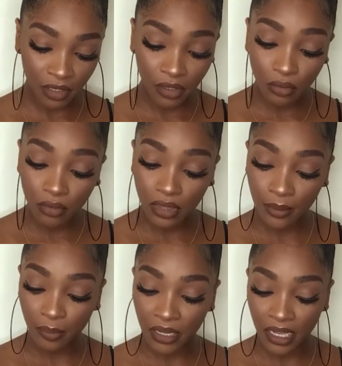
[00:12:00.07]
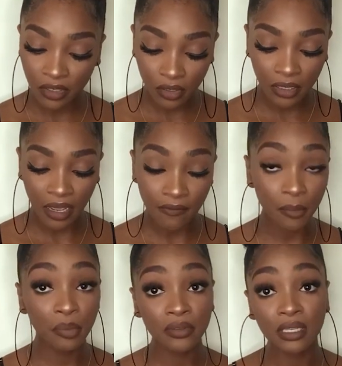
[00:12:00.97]
cute thing playing, you could have the
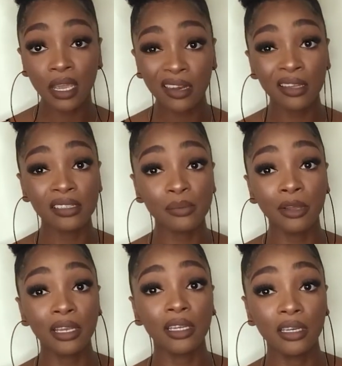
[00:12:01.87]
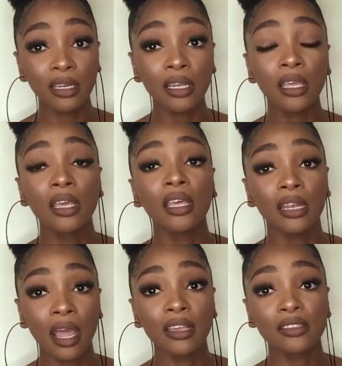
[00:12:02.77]
put together, smelling good,
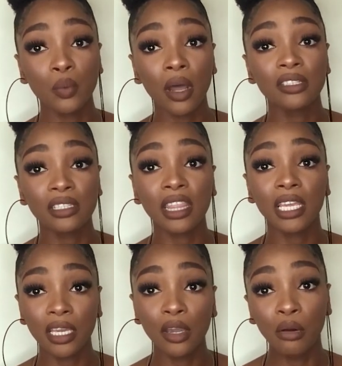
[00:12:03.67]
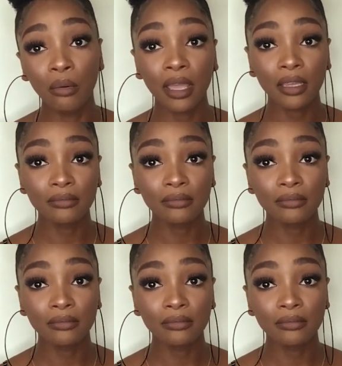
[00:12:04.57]
nice watch thing going.